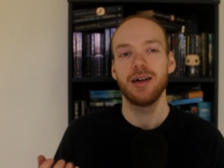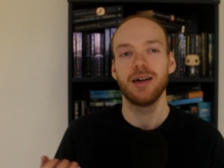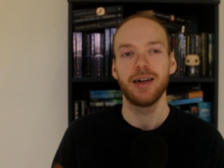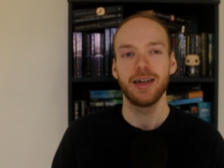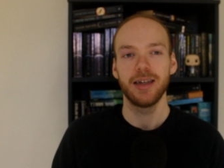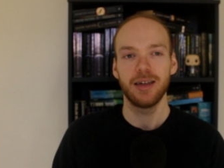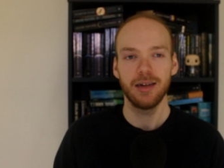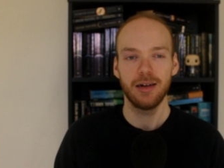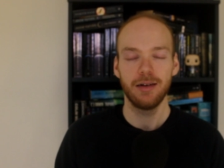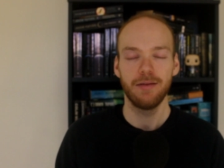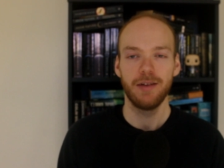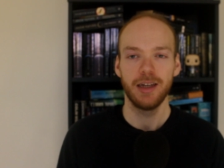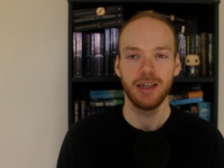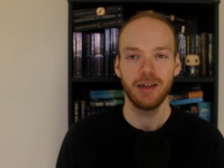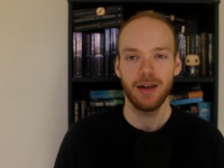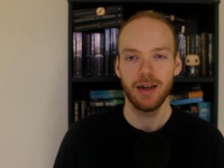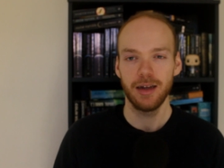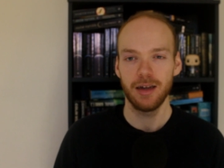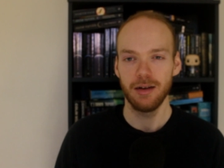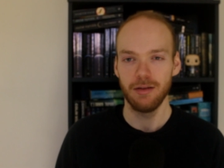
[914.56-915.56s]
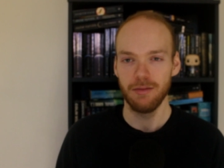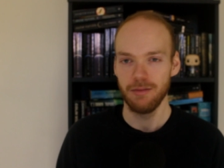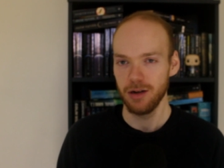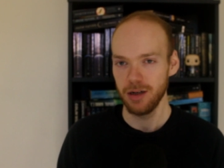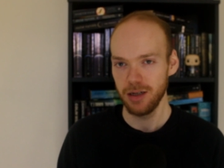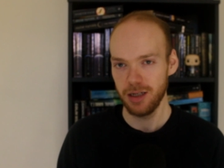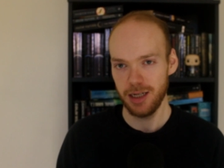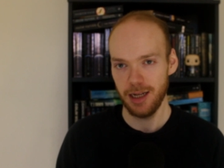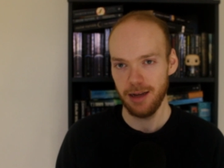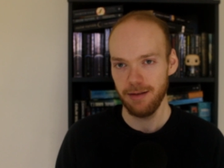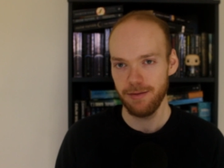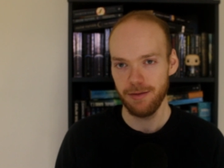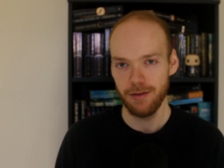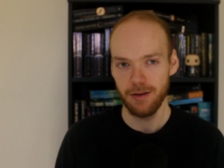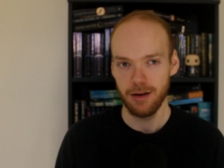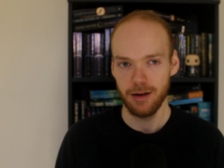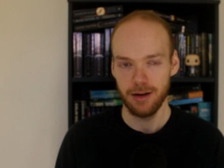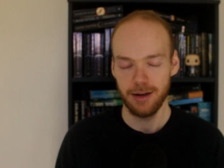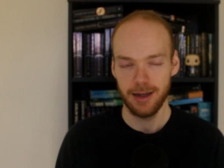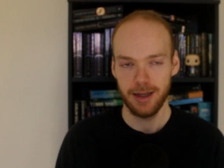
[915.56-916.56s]
oh, I could have watched it
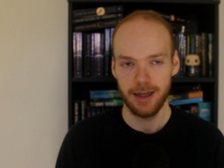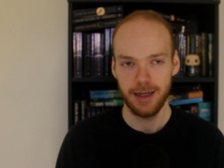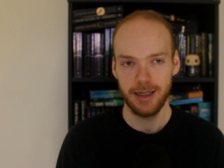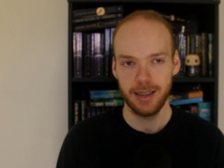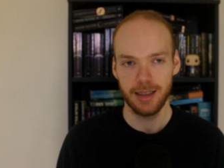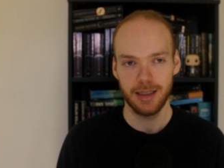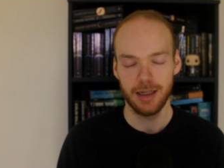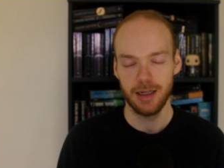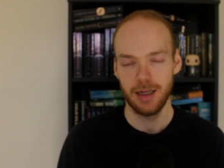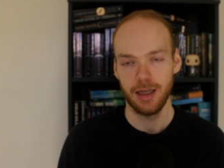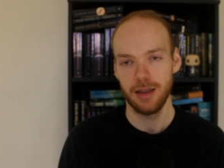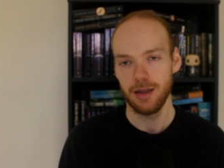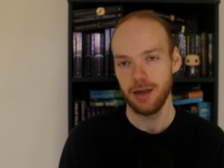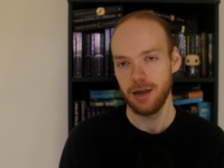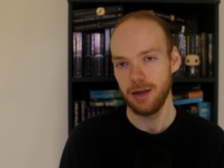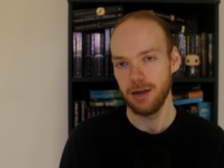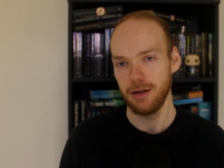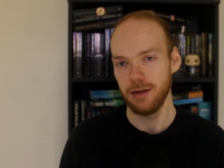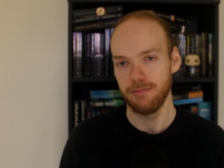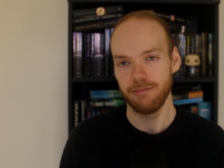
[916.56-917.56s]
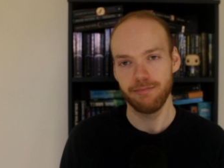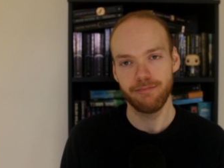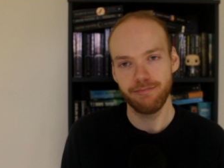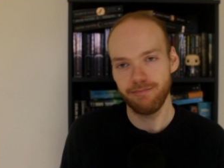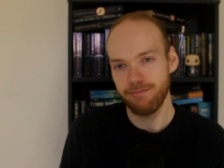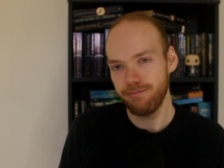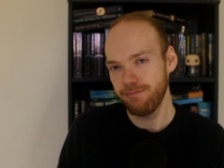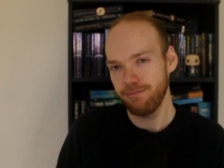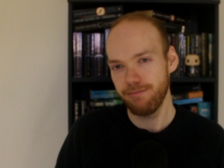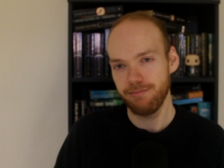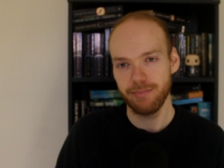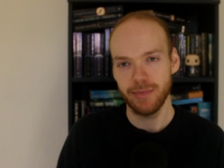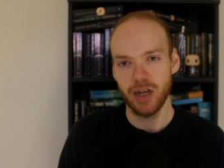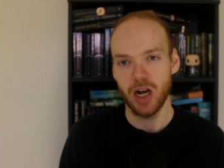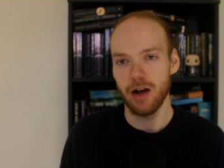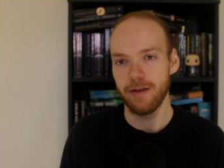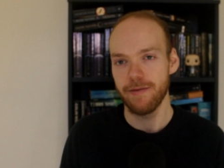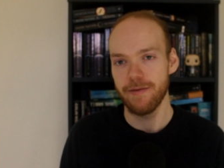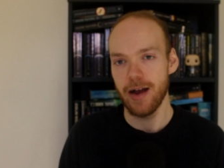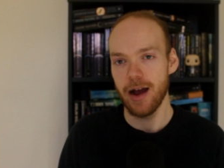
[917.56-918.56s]
for at least another
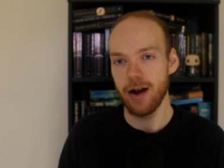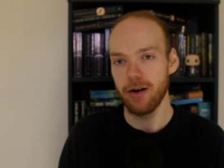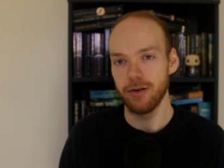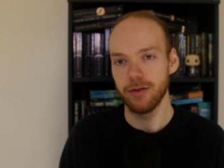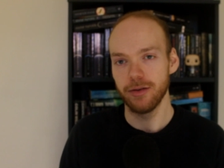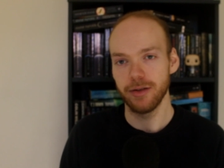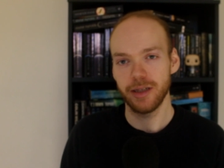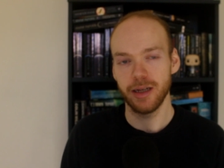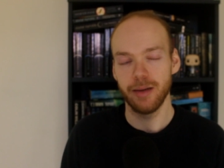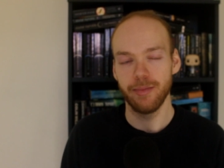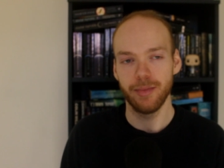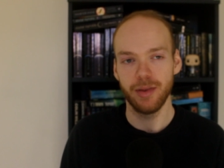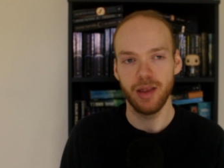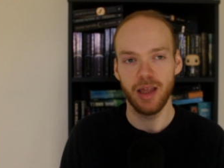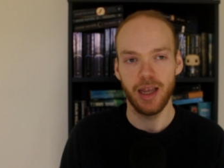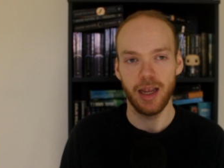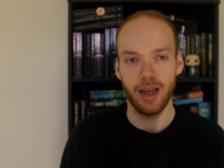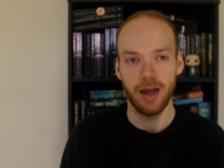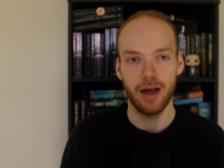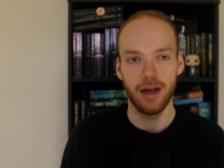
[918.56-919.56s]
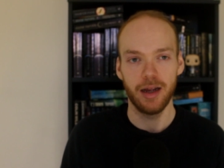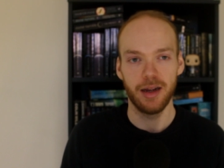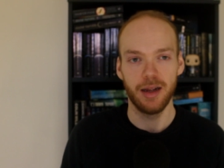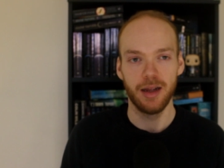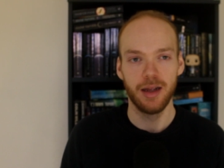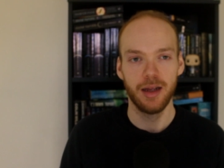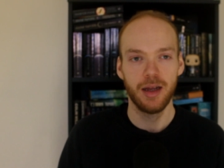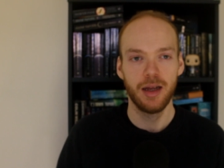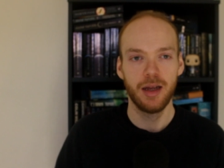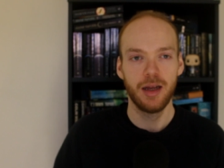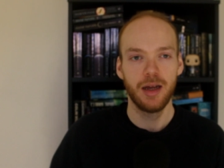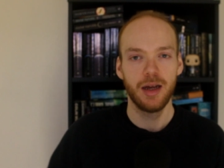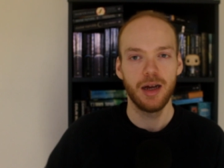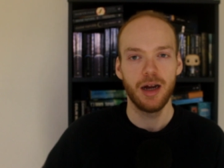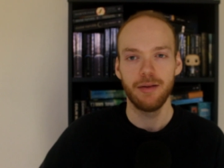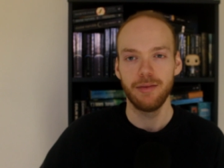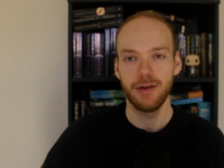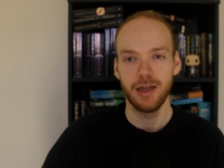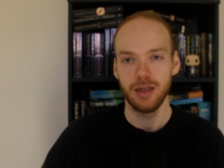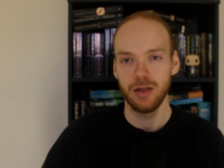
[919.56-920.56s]
half hour or something. I
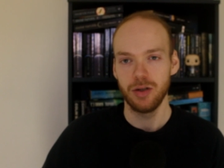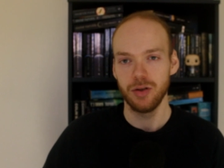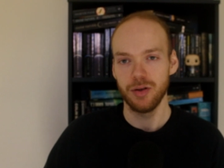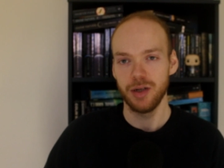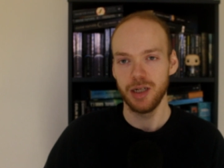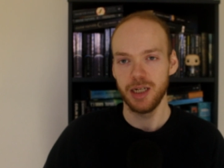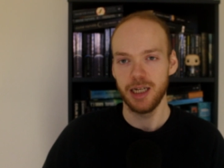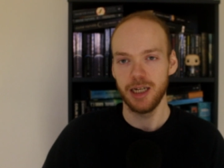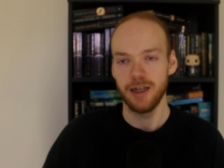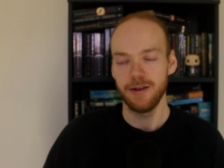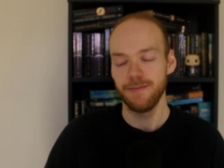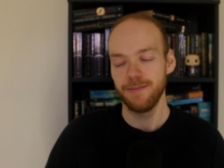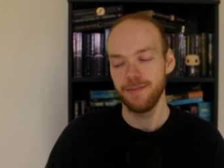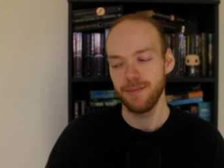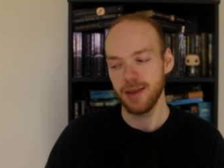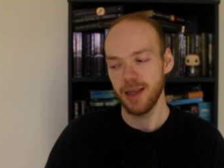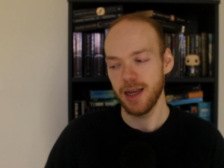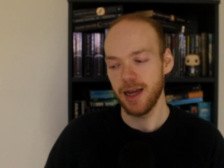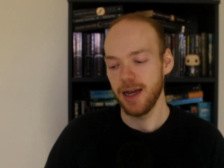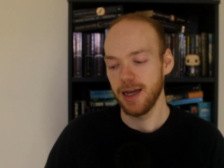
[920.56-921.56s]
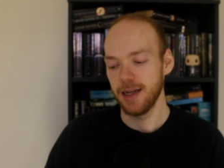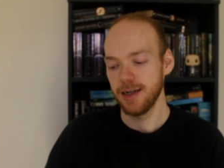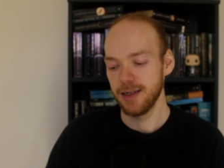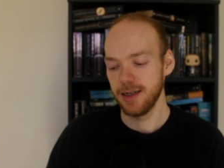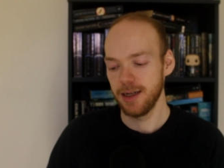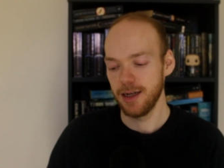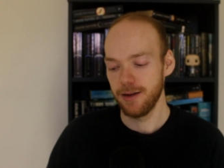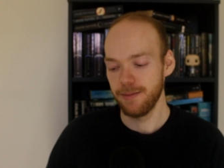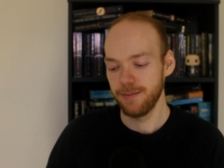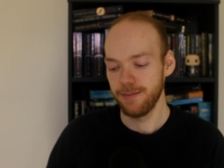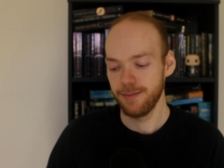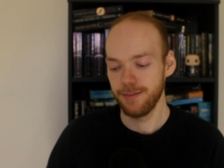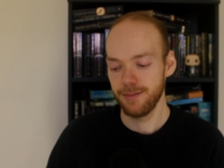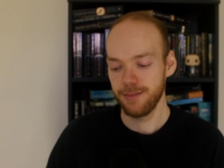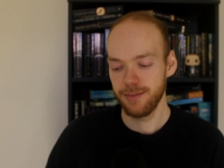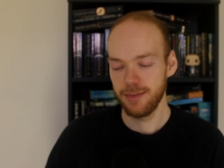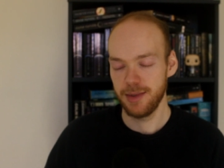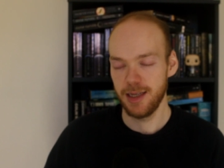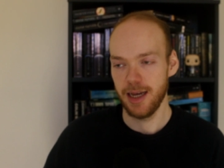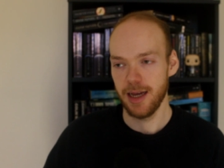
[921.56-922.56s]
really enjoyed it, and
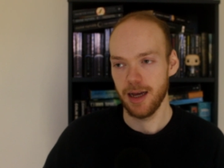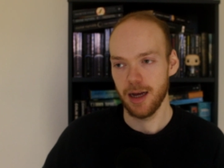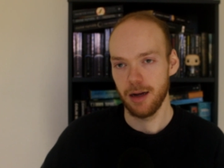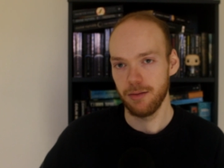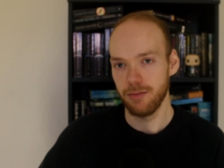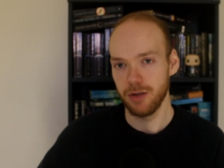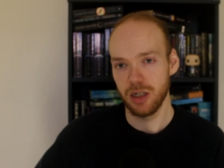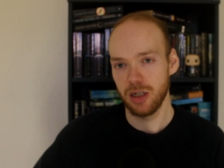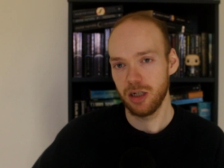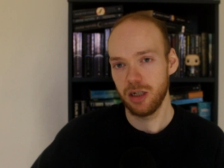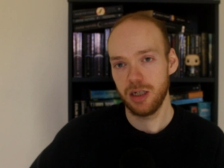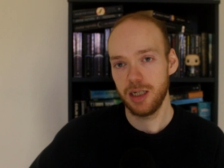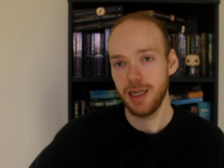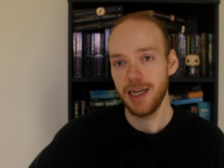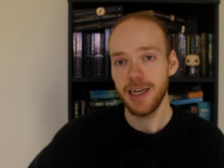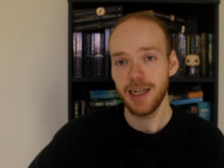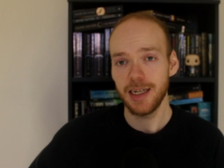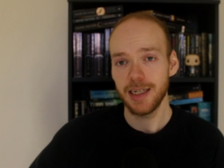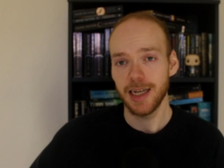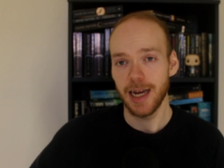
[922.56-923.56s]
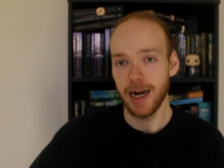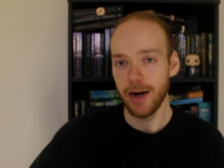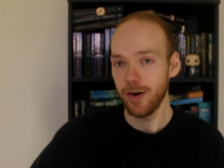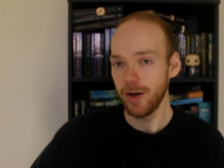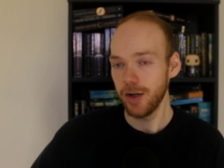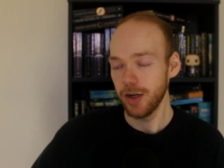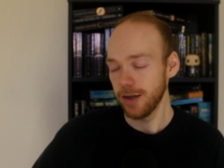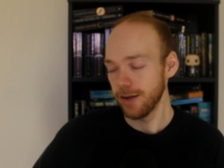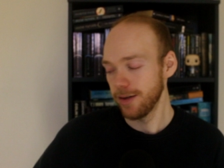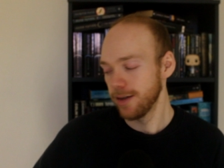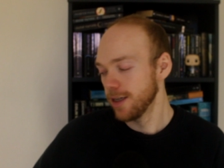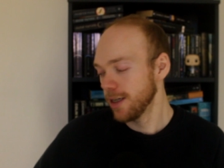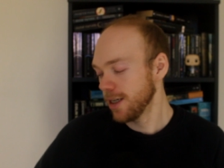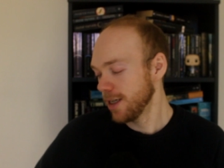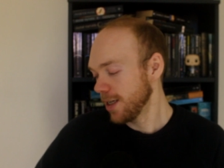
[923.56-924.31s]
yeah, I wished it carried on.